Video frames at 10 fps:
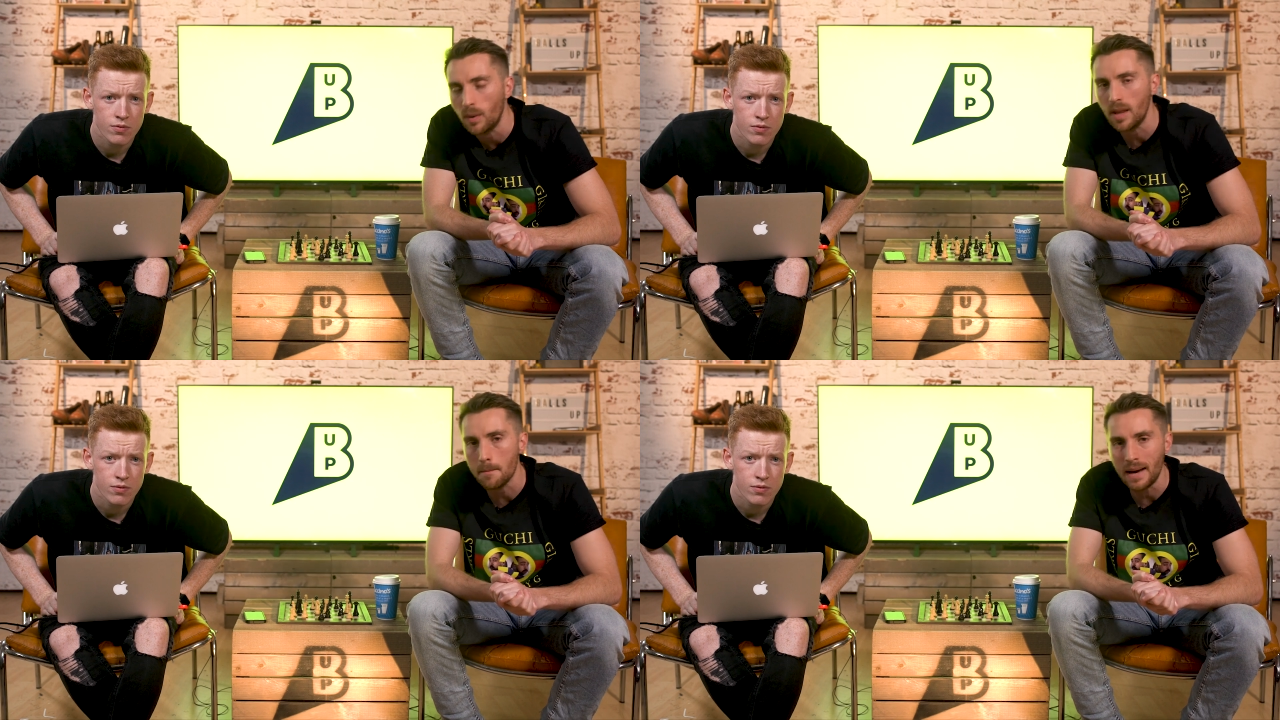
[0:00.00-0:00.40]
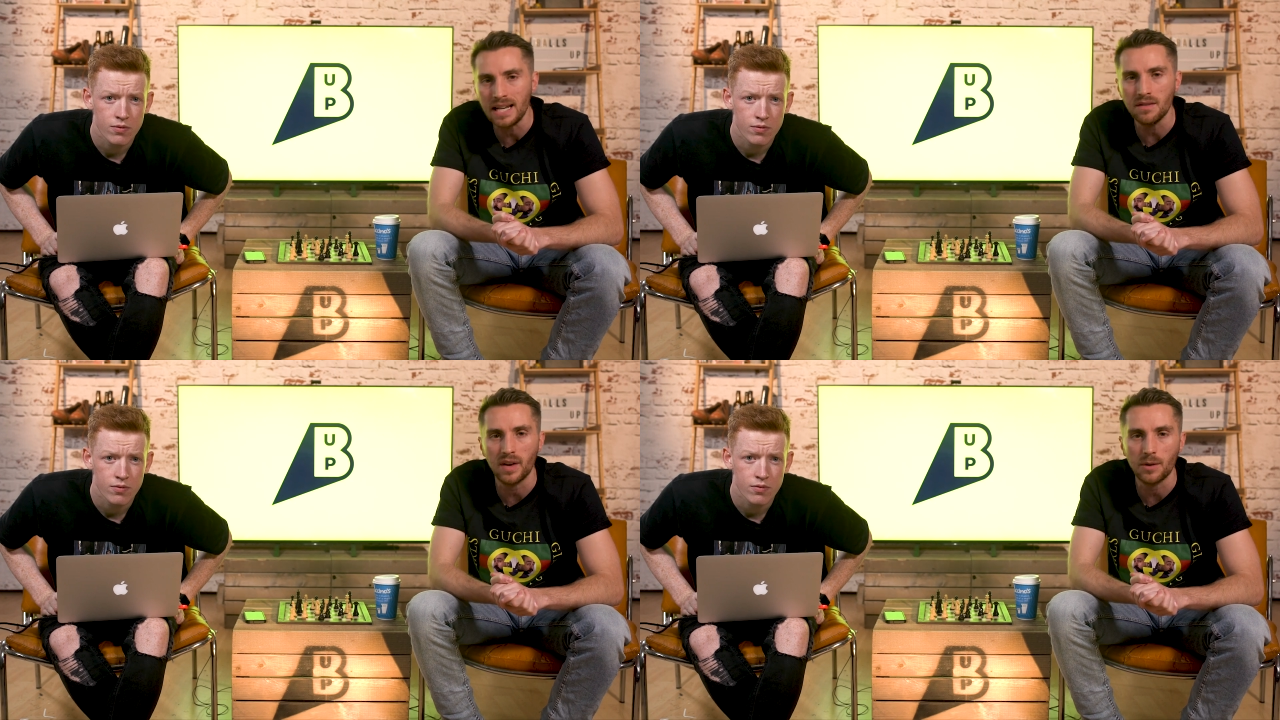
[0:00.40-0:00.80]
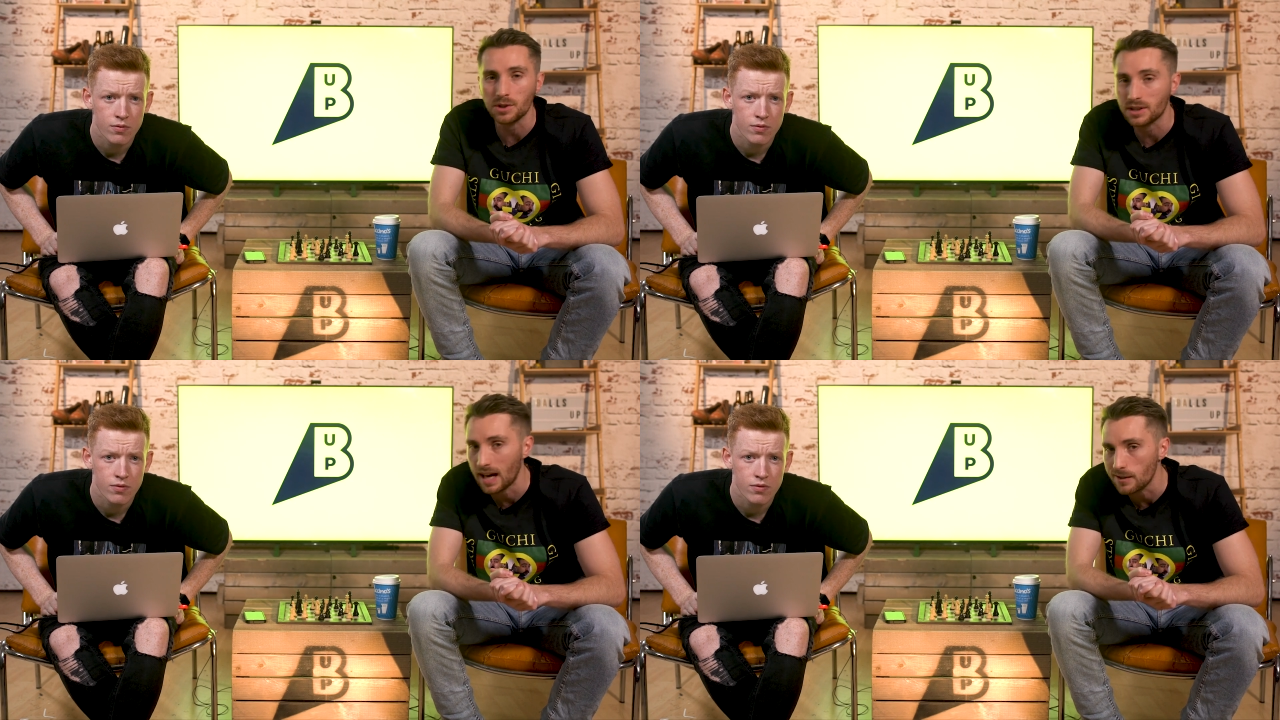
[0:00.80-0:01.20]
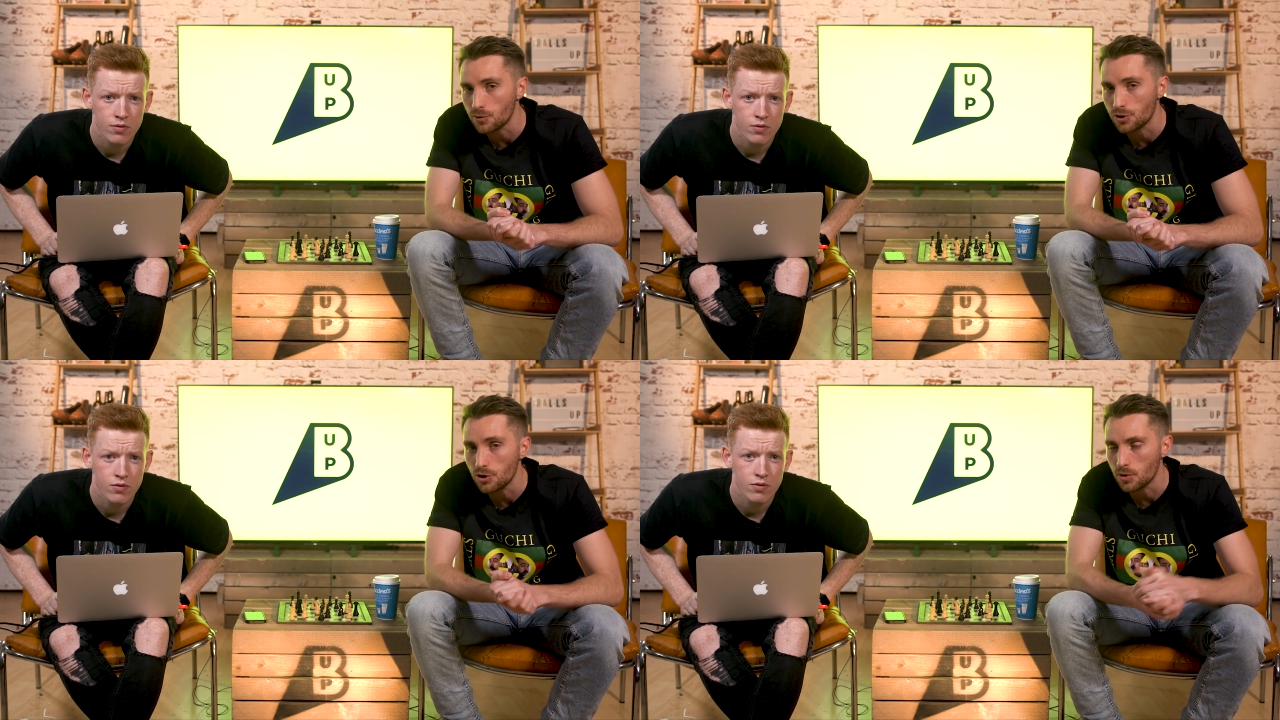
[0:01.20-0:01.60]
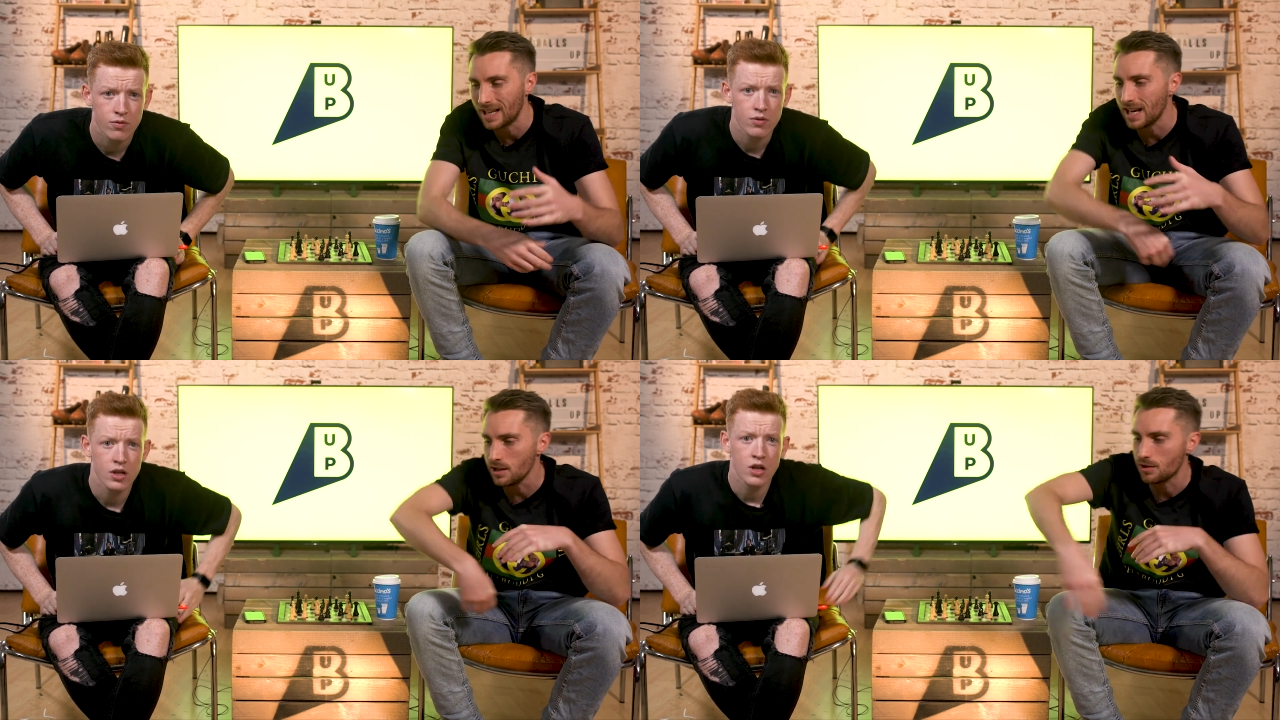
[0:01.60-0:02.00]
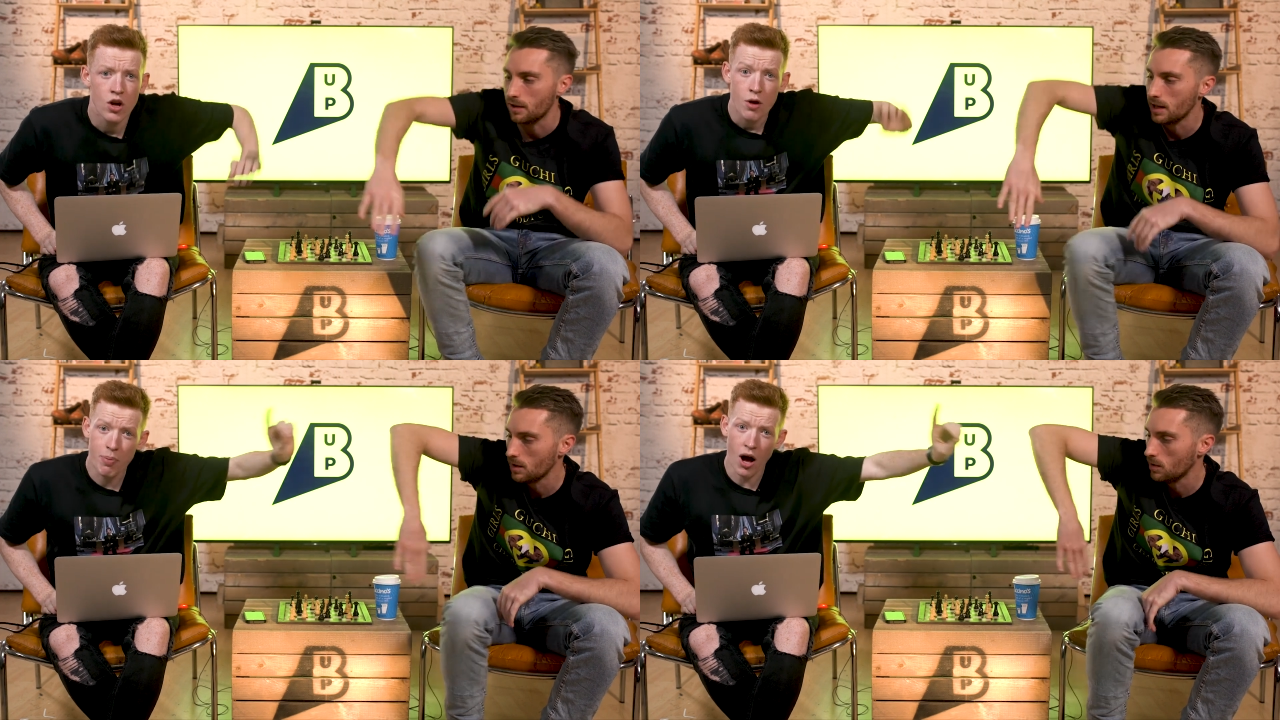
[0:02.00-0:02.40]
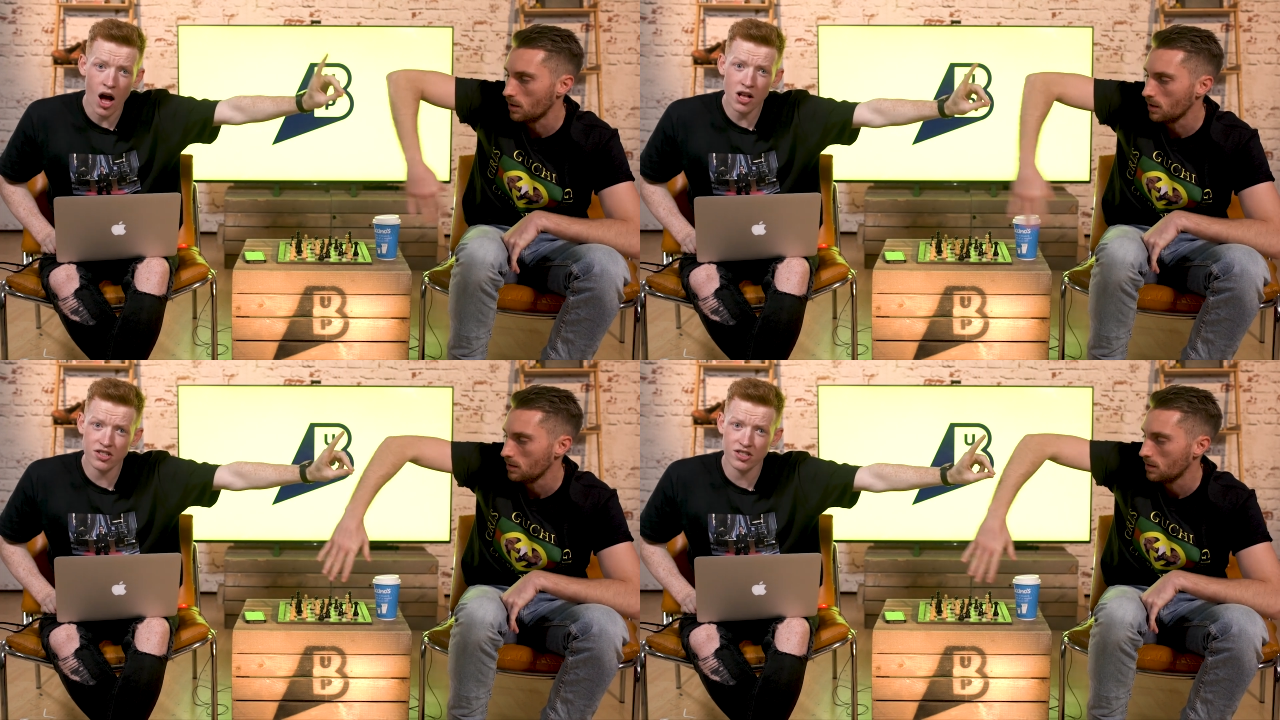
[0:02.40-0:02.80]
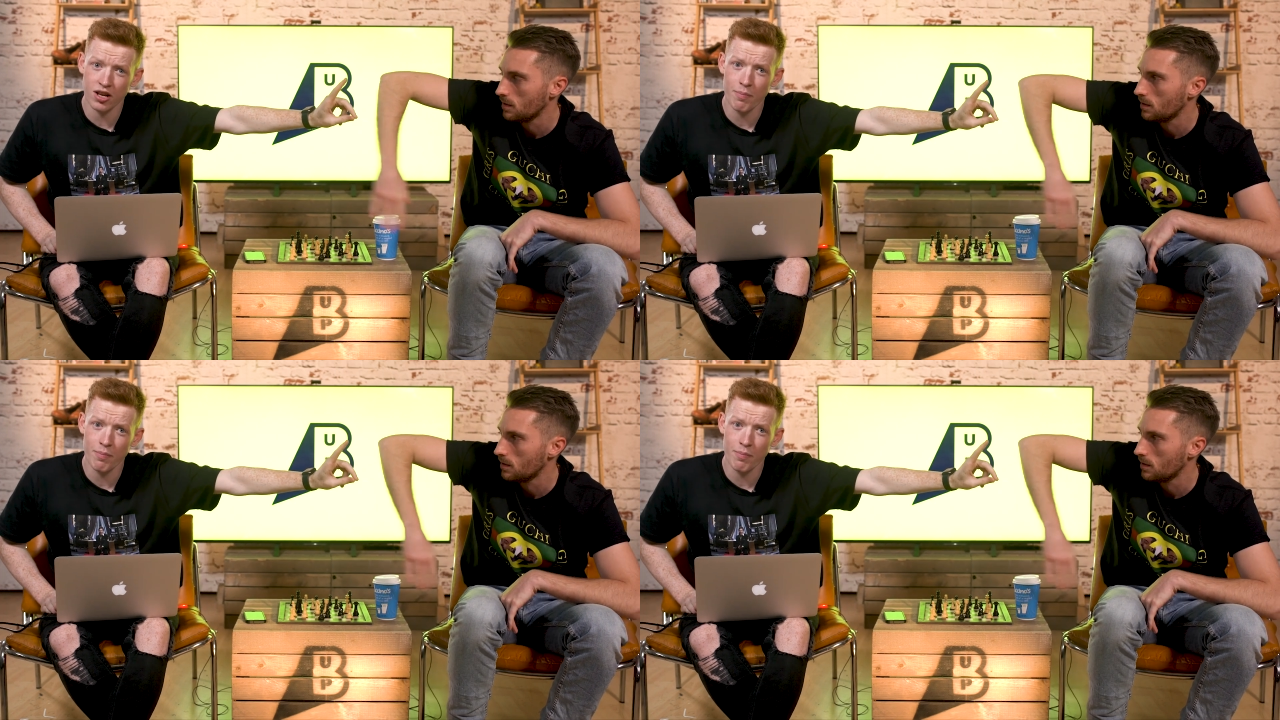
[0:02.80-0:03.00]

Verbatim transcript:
Speaker 1: when the main event was cancelled due to an injury. But,